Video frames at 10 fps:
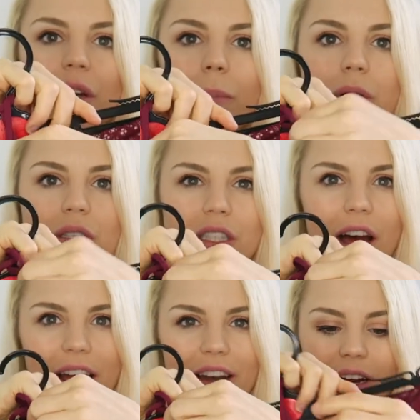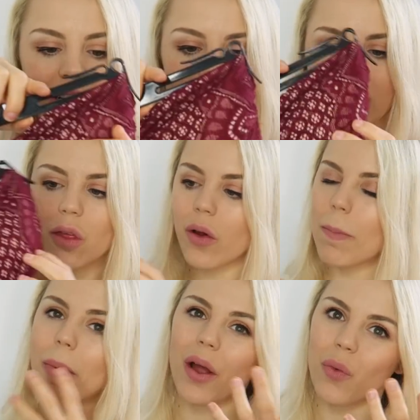you can pull tighter, and I thought
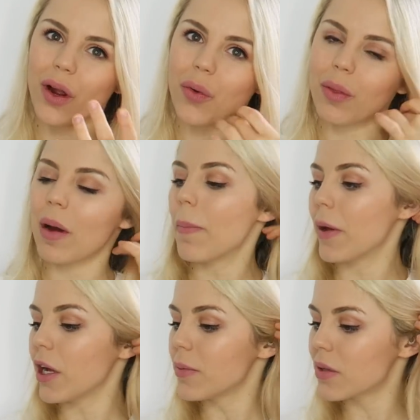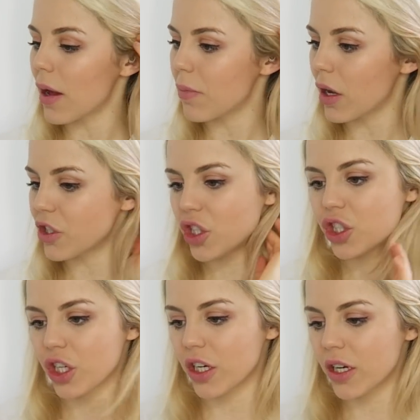it might work with my boobs. I'm not
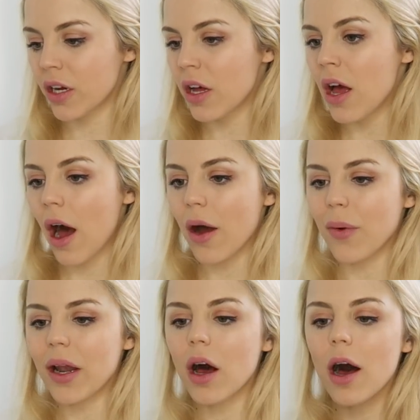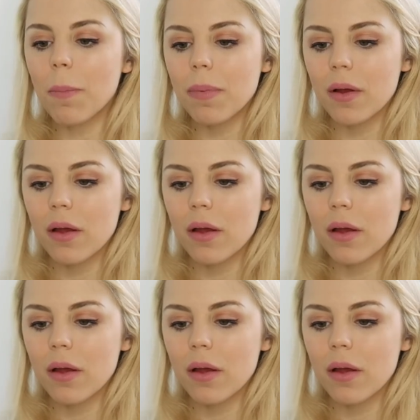sure. I went up.